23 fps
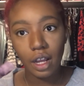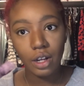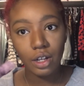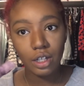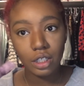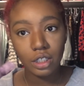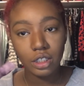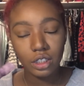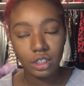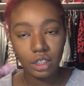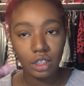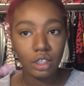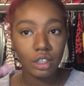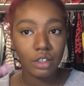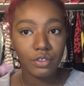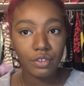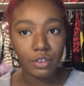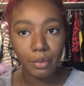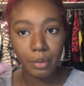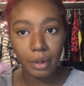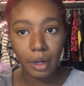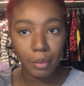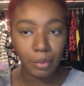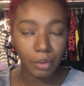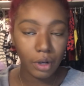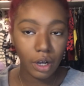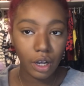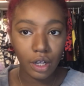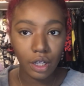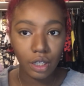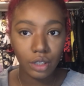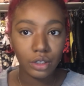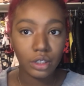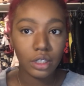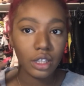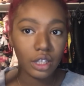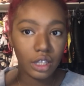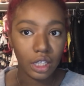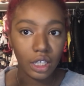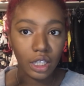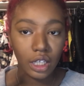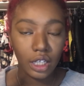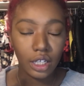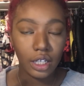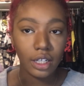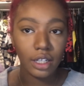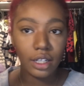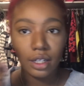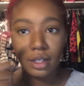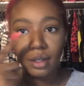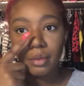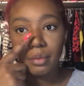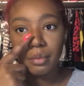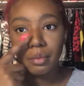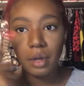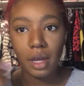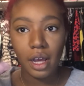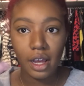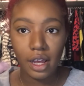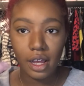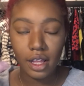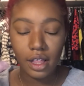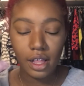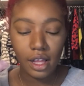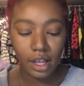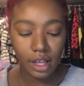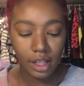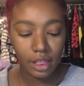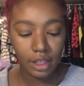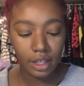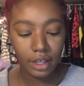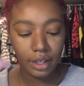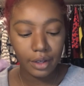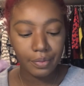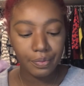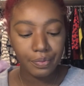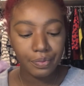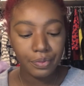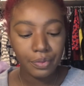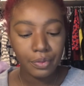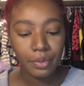concealer for my brows than my highlight